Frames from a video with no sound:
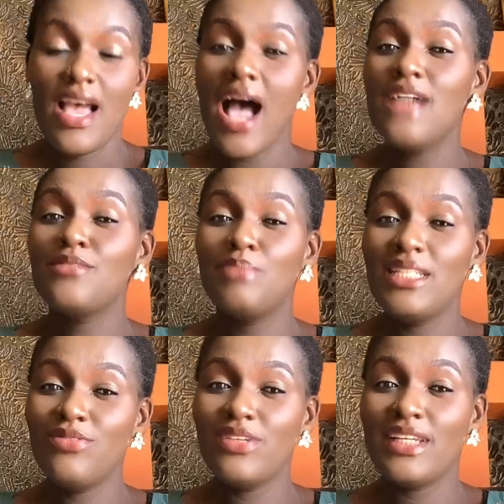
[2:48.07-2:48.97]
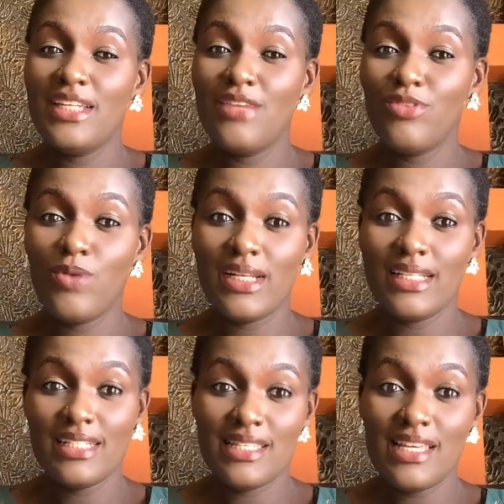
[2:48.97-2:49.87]
And believing in every word
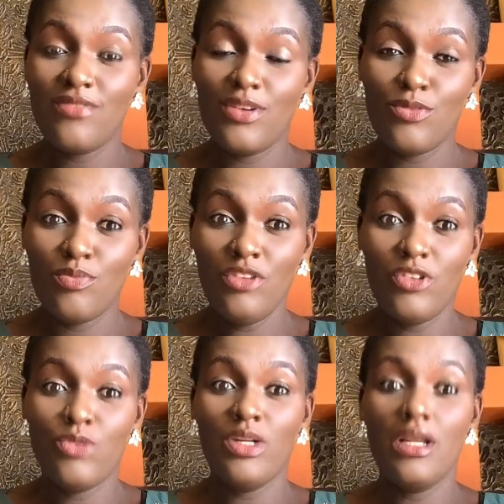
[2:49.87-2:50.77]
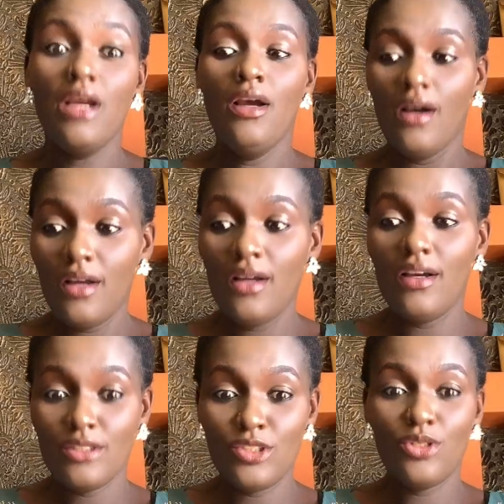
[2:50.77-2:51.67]
they say, even when,
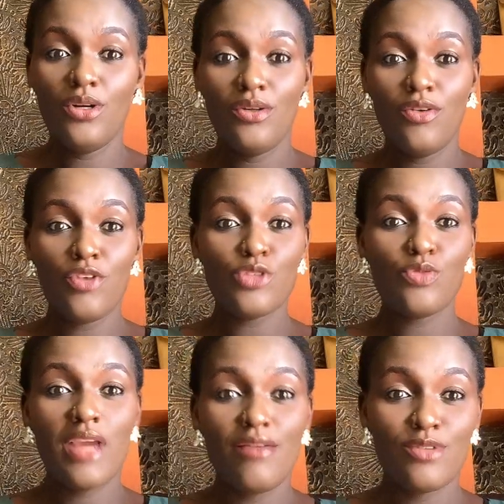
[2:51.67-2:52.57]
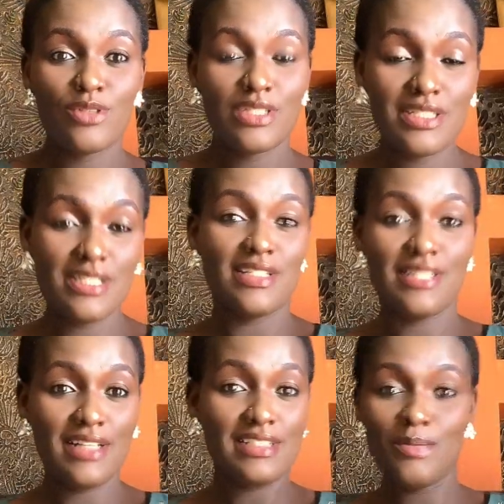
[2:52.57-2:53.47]
of course we have those instincts
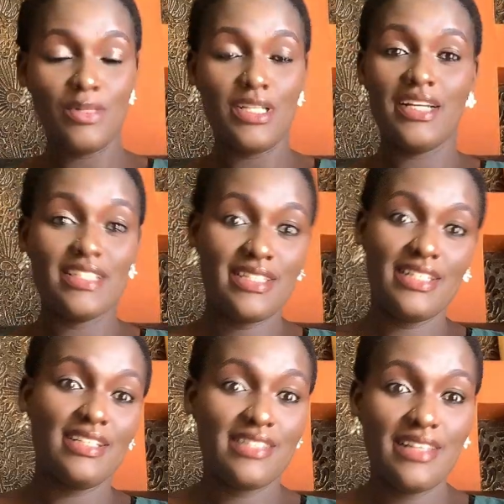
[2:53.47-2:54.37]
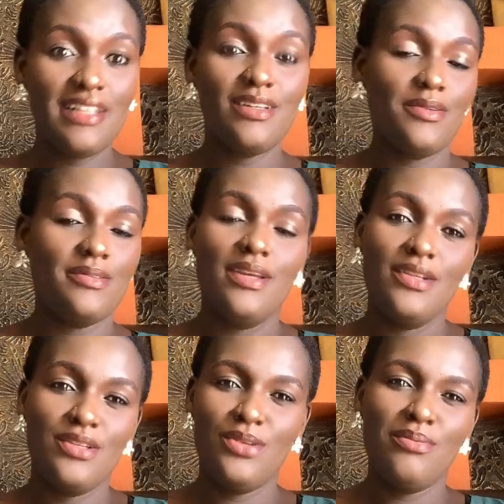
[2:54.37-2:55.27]
that keep telling us things,
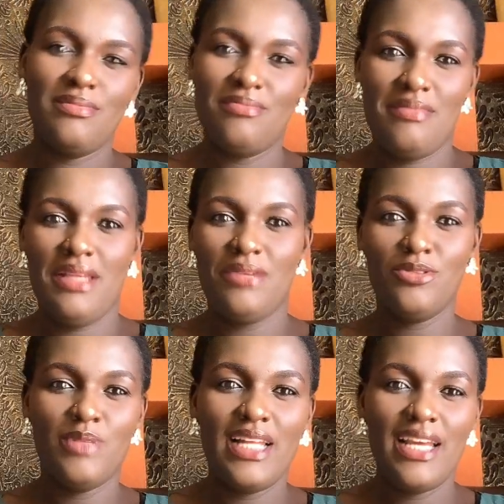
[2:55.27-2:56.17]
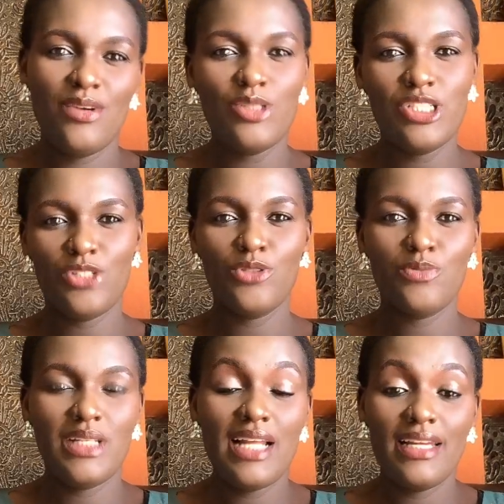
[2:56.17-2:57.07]
he could be lying or she could be
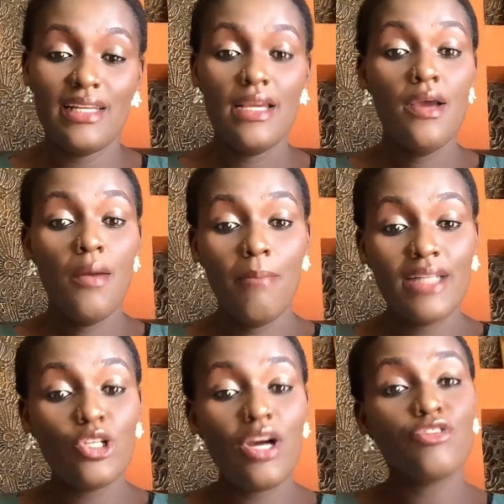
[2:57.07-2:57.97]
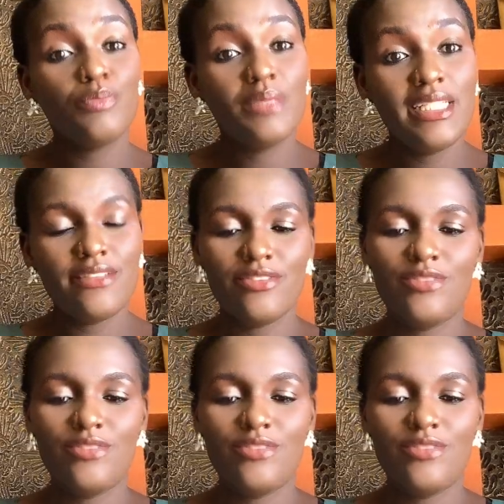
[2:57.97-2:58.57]
lying. But you have to believe.